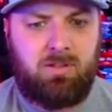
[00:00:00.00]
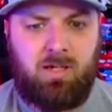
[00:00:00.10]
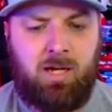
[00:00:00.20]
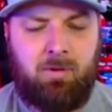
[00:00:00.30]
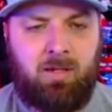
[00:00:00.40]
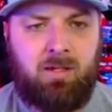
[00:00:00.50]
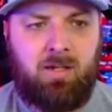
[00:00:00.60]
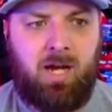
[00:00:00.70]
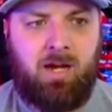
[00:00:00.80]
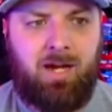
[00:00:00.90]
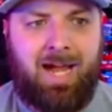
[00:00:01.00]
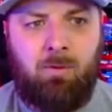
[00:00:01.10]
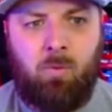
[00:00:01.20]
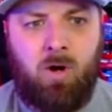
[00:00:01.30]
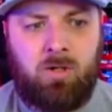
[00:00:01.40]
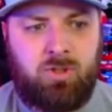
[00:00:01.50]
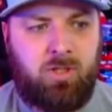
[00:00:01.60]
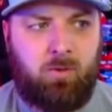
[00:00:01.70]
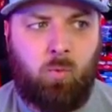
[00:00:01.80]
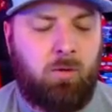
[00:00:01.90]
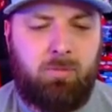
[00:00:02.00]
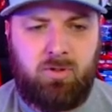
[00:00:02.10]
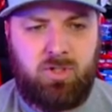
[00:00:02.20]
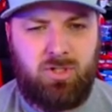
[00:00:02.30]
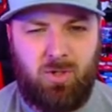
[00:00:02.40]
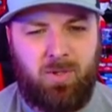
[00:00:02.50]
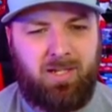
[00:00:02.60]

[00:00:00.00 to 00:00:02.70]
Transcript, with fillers: I mean, I watched like one person do it,